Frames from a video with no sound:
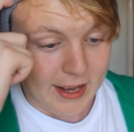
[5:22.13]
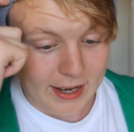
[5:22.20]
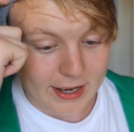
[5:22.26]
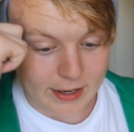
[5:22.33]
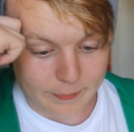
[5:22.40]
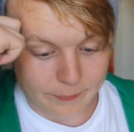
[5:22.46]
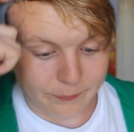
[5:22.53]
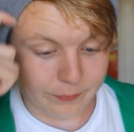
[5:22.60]

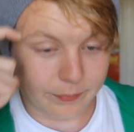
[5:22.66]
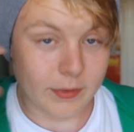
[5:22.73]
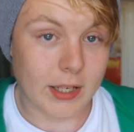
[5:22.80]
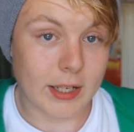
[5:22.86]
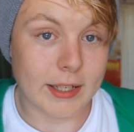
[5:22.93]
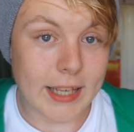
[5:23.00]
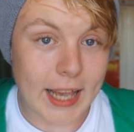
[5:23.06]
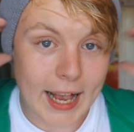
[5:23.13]
Um,
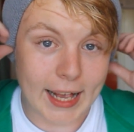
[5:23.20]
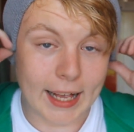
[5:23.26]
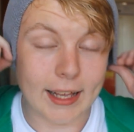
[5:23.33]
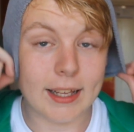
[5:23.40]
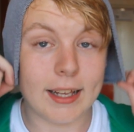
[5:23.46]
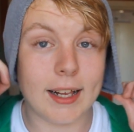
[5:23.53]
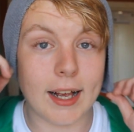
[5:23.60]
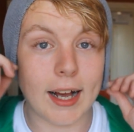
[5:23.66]
yeah,
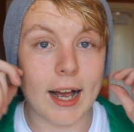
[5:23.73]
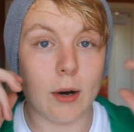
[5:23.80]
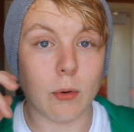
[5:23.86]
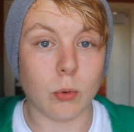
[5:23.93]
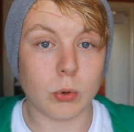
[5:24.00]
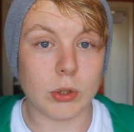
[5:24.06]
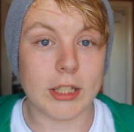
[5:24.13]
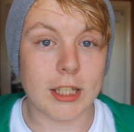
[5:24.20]
I
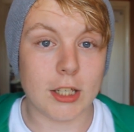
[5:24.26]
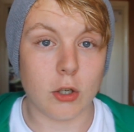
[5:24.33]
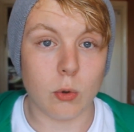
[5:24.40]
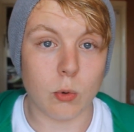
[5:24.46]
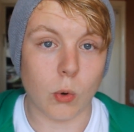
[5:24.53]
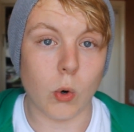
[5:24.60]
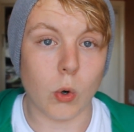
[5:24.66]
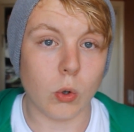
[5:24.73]
will see
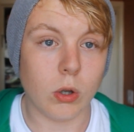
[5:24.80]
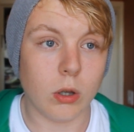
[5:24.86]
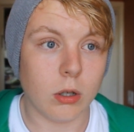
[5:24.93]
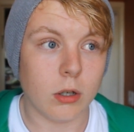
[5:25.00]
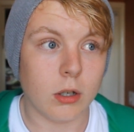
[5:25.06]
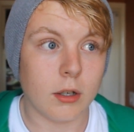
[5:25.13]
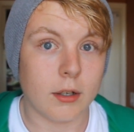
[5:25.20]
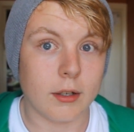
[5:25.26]
you all
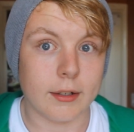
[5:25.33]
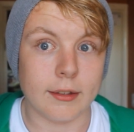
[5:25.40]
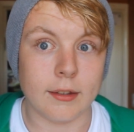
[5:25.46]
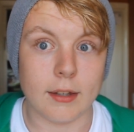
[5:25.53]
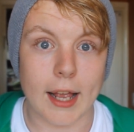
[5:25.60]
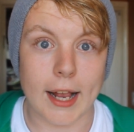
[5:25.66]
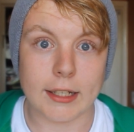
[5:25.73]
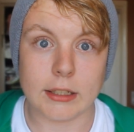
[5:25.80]

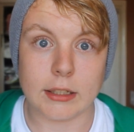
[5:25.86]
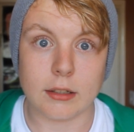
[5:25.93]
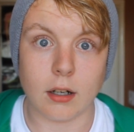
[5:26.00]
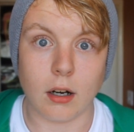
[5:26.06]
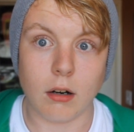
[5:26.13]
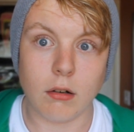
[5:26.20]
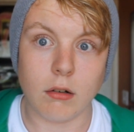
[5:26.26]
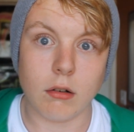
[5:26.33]
next
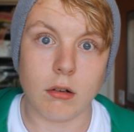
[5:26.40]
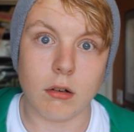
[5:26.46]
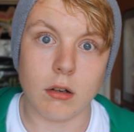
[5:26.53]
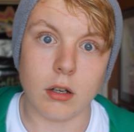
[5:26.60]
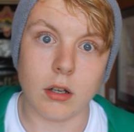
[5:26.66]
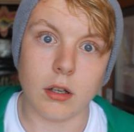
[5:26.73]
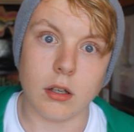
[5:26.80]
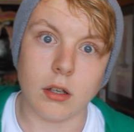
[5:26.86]

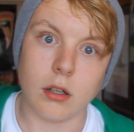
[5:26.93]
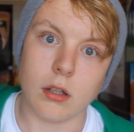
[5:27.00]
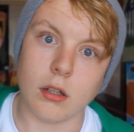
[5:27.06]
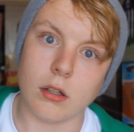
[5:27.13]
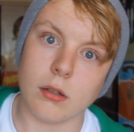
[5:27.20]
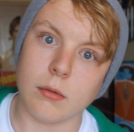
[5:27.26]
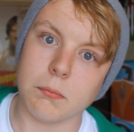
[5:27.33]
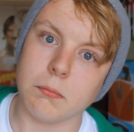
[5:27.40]

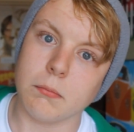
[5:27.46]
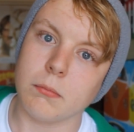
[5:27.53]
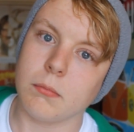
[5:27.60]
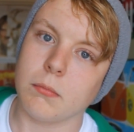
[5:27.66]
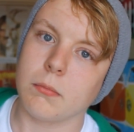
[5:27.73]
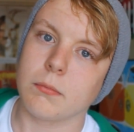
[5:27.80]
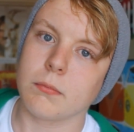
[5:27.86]
time.